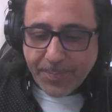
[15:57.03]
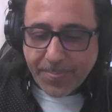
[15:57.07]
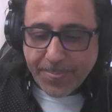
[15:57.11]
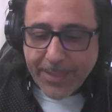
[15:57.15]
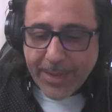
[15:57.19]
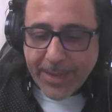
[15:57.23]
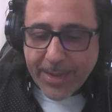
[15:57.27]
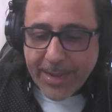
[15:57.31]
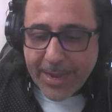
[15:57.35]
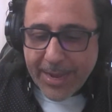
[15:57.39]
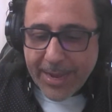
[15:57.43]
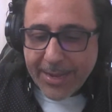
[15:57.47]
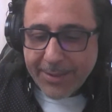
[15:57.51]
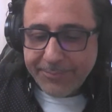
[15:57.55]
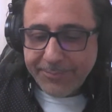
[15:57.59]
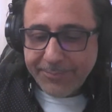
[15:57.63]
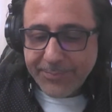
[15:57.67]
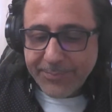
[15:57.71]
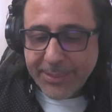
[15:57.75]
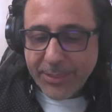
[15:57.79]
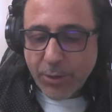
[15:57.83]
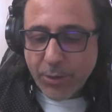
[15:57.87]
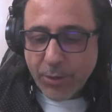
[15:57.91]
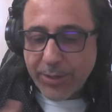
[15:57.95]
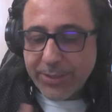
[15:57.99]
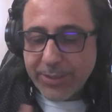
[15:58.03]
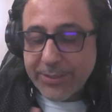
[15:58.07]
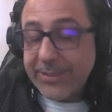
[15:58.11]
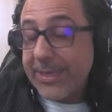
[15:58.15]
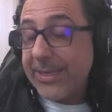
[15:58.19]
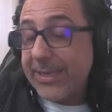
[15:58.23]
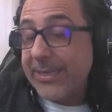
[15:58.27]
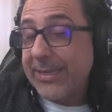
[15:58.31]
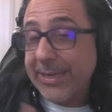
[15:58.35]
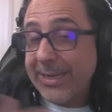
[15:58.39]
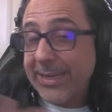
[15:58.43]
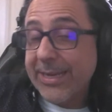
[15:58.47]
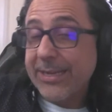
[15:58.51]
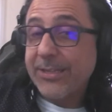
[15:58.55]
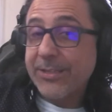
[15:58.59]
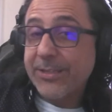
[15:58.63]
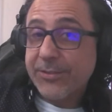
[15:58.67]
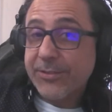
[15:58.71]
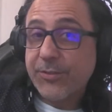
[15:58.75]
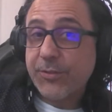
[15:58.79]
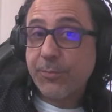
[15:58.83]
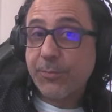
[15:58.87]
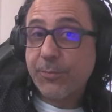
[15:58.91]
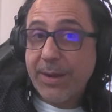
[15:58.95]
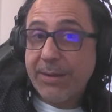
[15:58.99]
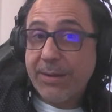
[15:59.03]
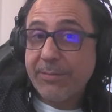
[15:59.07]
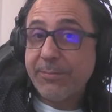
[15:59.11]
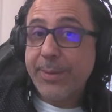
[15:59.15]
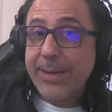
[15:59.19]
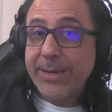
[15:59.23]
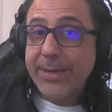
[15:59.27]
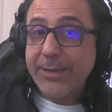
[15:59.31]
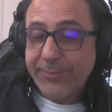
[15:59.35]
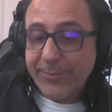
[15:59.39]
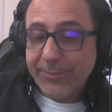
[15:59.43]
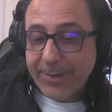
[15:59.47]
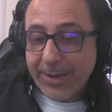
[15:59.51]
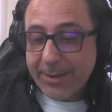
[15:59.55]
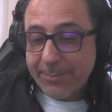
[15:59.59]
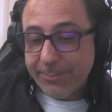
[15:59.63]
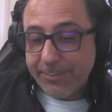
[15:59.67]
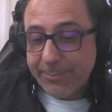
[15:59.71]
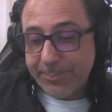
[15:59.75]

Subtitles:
And again, survival benefit